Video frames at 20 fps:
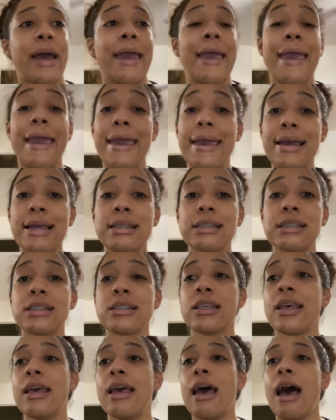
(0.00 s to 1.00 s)
hands.
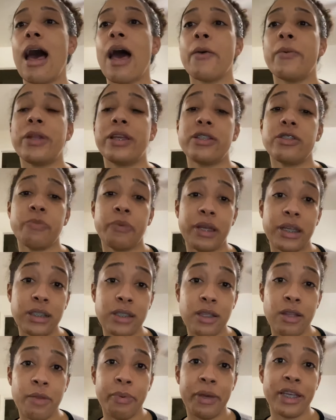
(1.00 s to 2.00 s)
I would explain
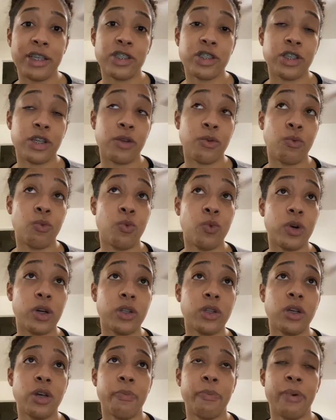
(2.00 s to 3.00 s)
to the patient
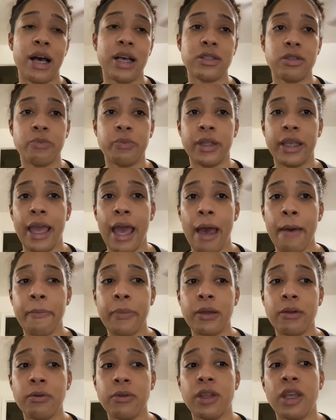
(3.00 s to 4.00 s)
what could possibly
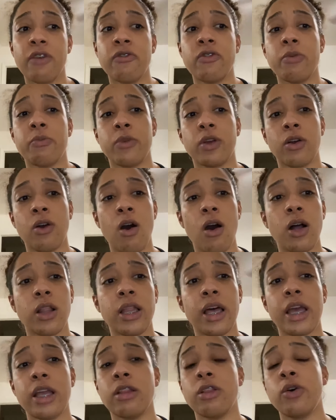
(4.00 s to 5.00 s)
happen, give them their call
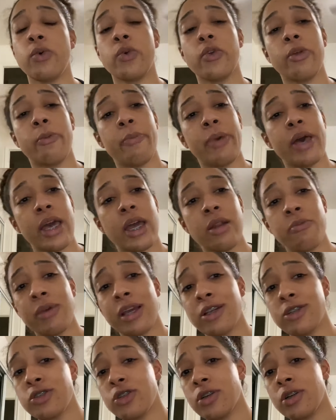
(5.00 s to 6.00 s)
light, lower the bed,
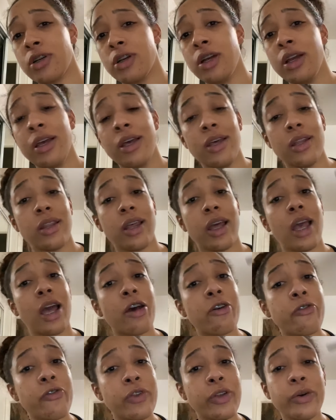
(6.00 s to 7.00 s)
make sure they
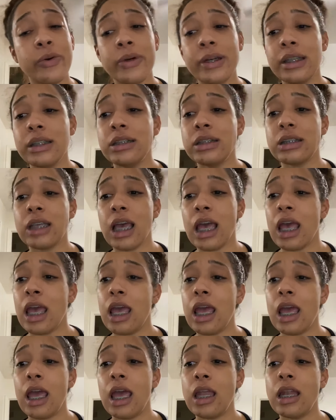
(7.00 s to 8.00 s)
have fluids,
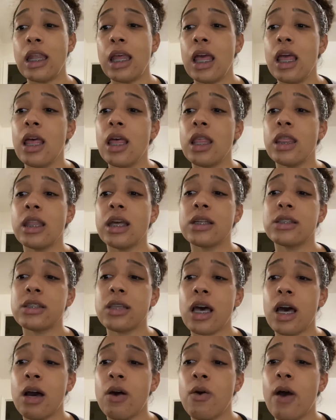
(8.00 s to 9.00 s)
and that's
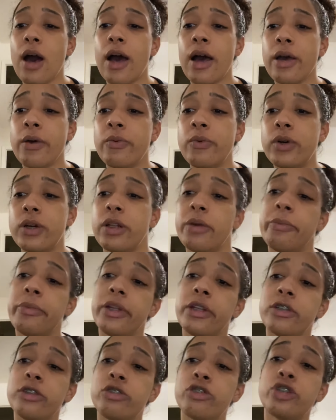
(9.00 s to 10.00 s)
how I would
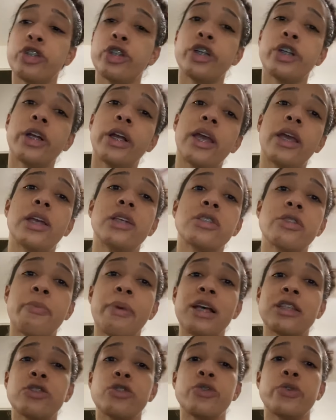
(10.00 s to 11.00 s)
administer a
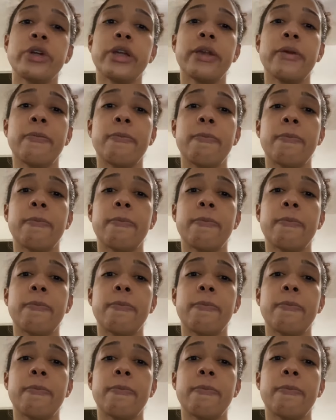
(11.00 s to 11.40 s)
suppository.